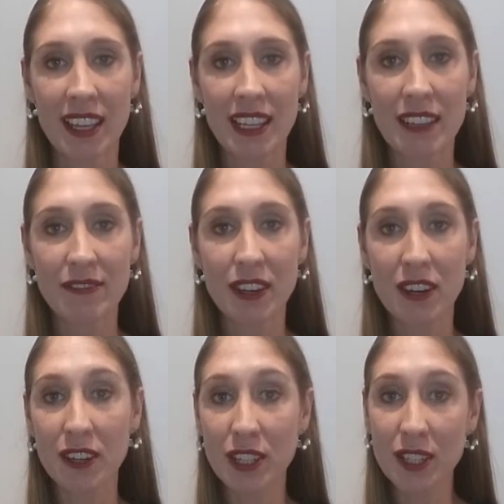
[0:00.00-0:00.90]
If
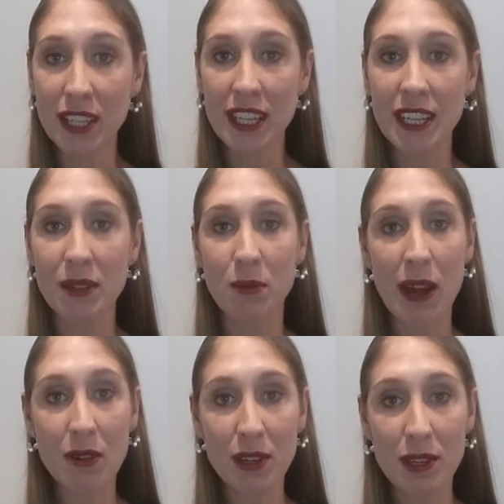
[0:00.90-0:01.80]
you're new here,
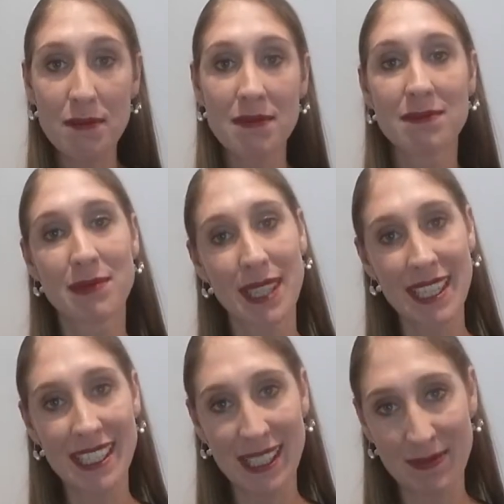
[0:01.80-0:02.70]
welcome.
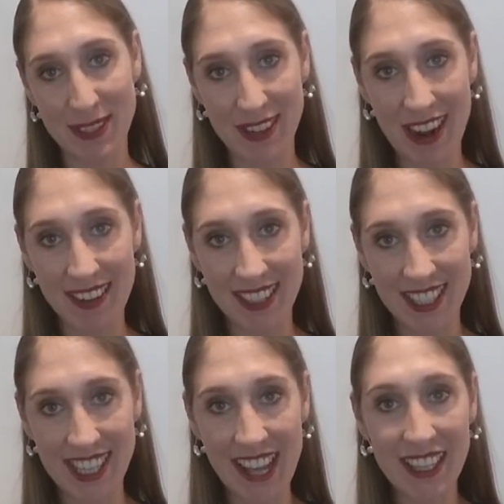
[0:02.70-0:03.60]
Please subscribe to
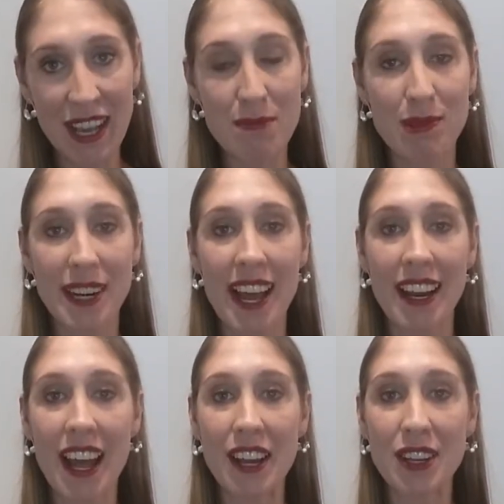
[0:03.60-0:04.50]
the channel. I put
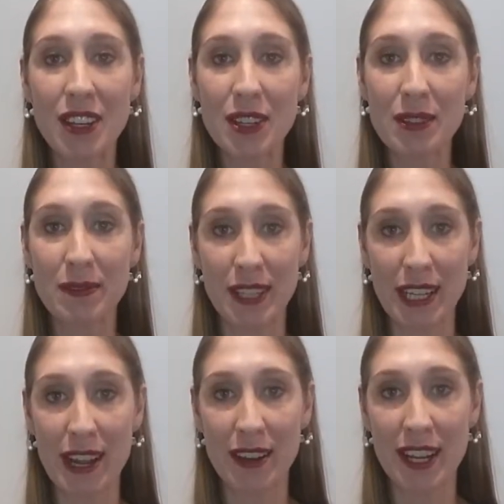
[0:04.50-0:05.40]
out a new
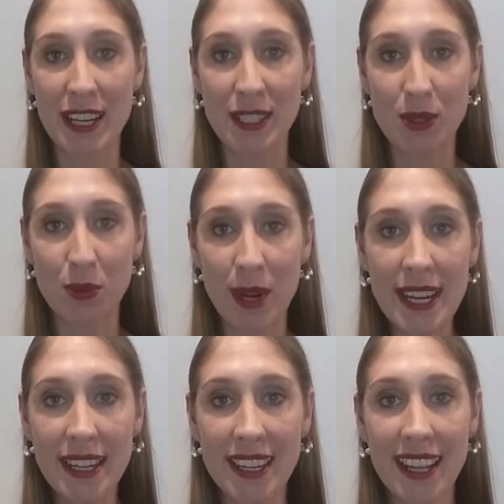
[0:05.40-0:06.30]
video each
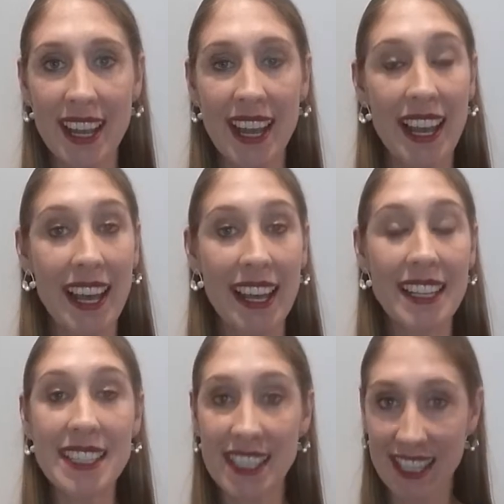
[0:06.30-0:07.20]
week,
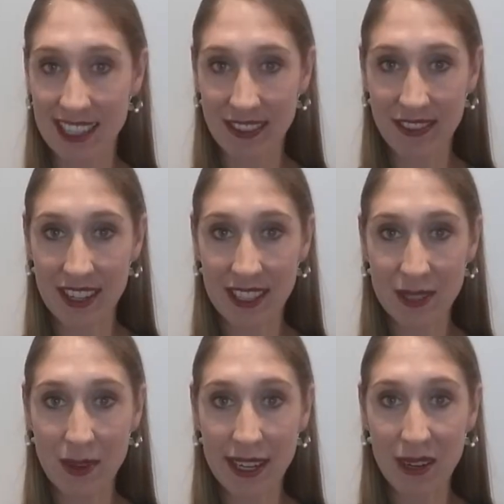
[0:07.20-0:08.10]
and if you find
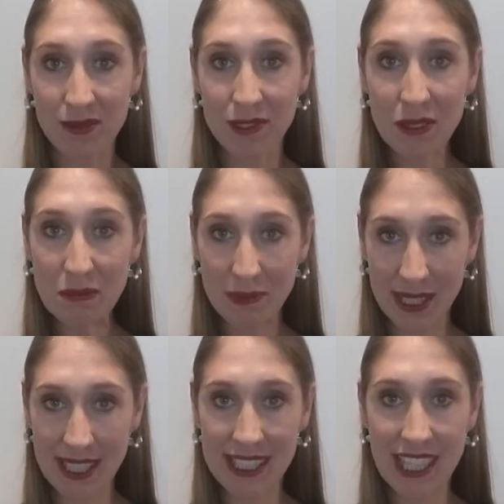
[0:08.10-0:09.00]
this one helpful,
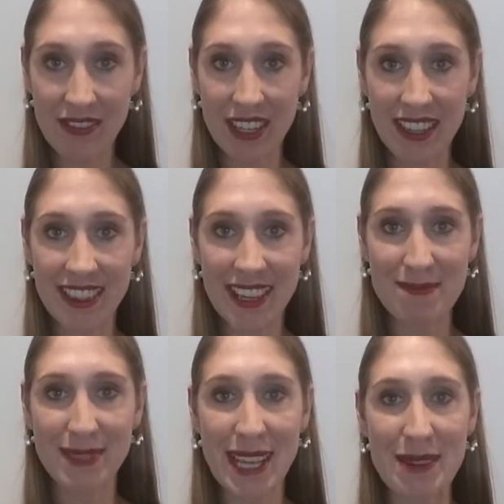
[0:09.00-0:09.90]
please give it a
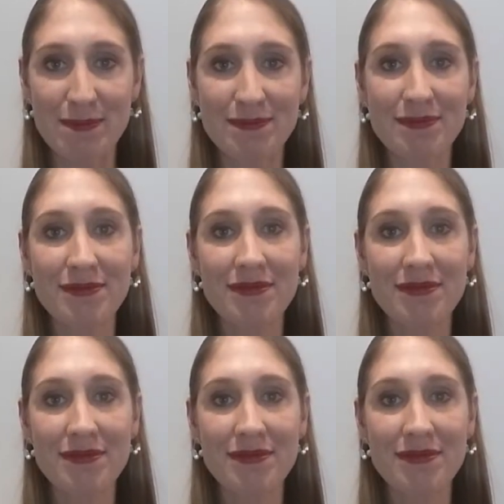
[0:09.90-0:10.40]
thumbs up.